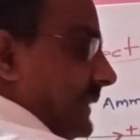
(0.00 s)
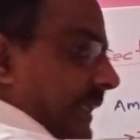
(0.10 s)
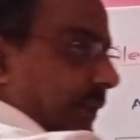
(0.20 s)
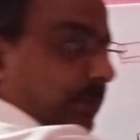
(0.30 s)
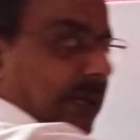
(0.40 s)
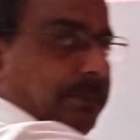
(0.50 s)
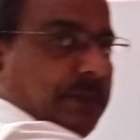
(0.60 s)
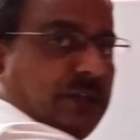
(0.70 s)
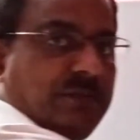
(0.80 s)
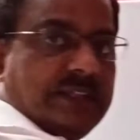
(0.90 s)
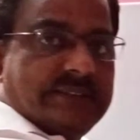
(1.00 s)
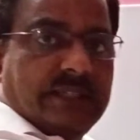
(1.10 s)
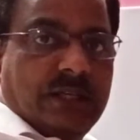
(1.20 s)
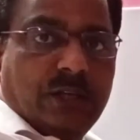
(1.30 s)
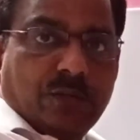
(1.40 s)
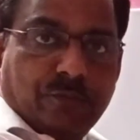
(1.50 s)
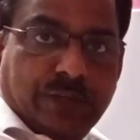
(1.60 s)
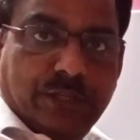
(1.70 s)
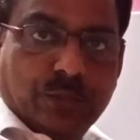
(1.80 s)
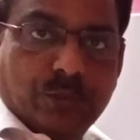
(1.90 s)
said in my previous
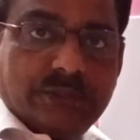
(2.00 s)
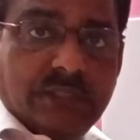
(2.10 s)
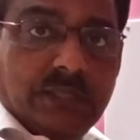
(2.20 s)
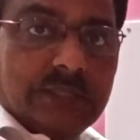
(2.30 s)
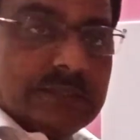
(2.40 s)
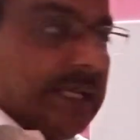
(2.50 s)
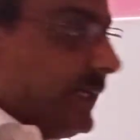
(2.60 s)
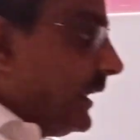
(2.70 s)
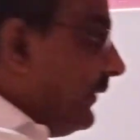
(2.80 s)
videos that